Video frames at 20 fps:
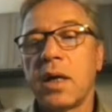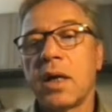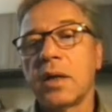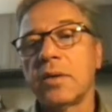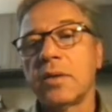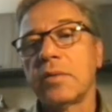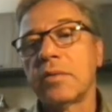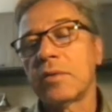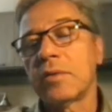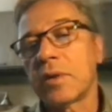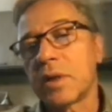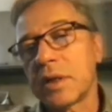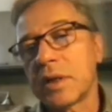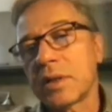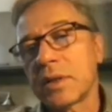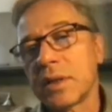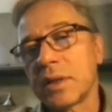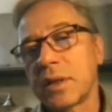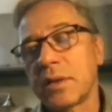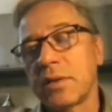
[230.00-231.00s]
And on the right
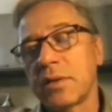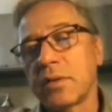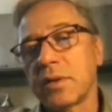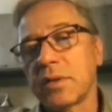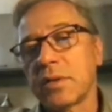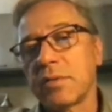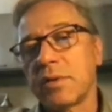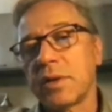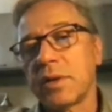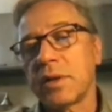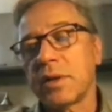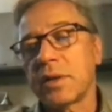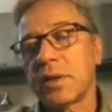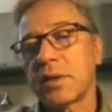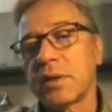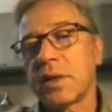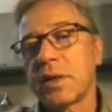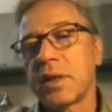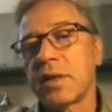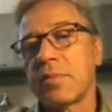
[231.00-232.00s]
side of the screen
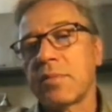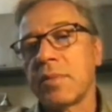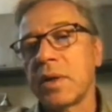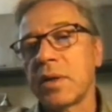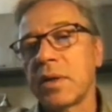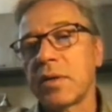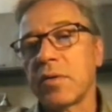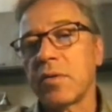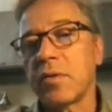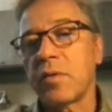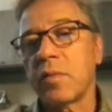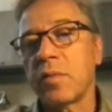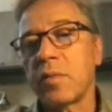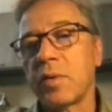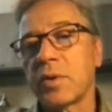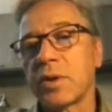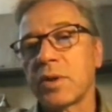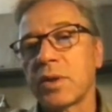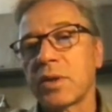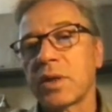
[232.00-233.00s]
is the amino group,
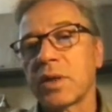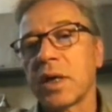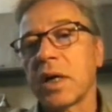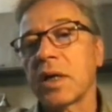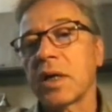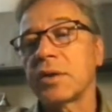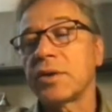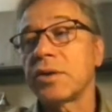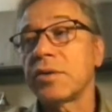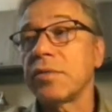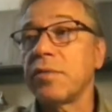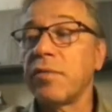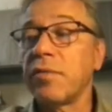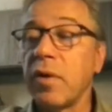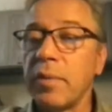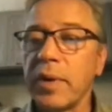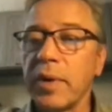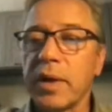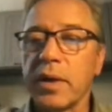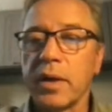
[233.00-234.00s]
which is the
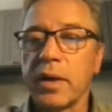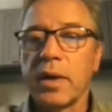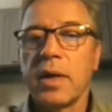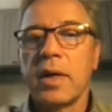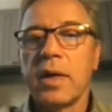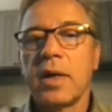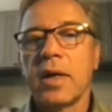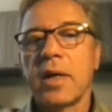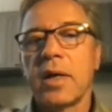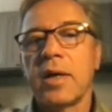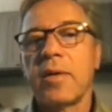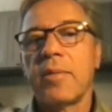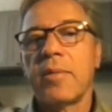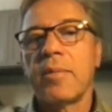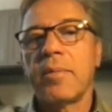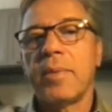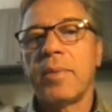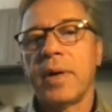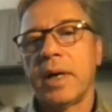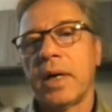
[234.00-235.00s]
hydrophobic
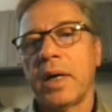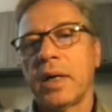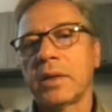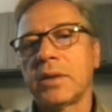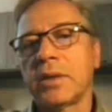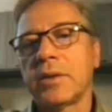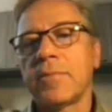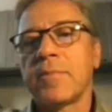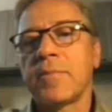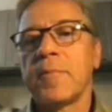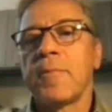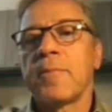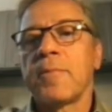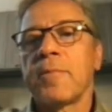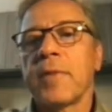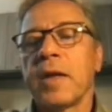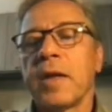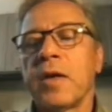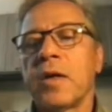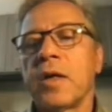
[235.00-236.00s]
part.
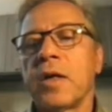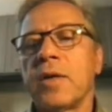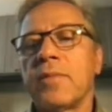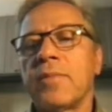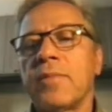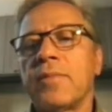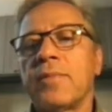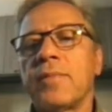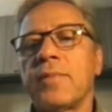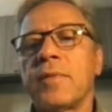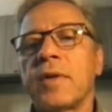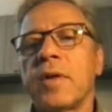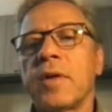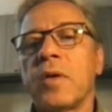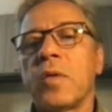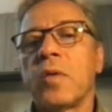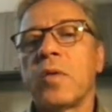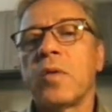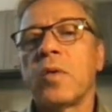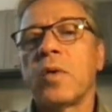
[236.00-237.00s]
And
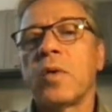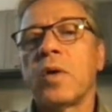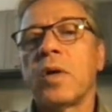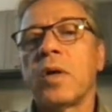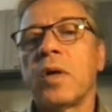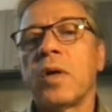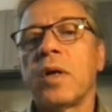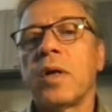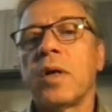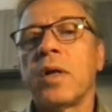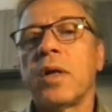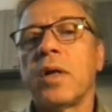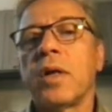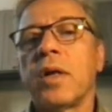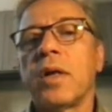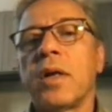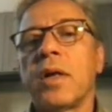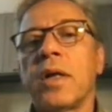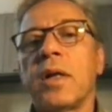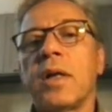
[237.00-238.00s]

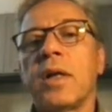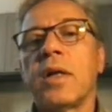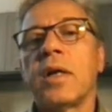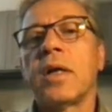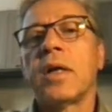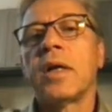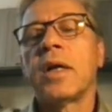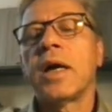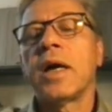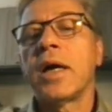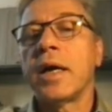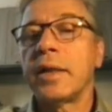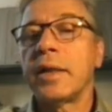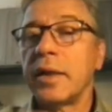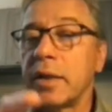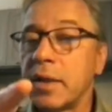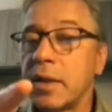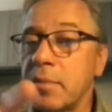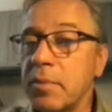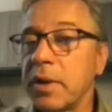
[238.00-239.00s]

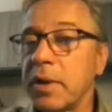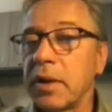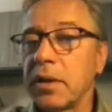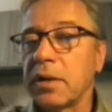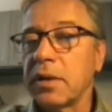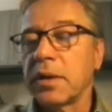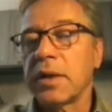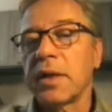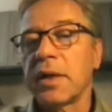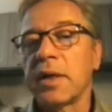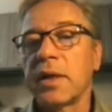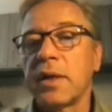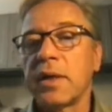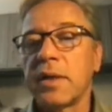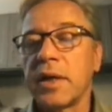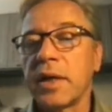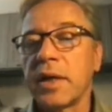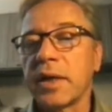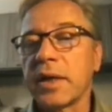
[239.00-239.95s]
in the middle, they are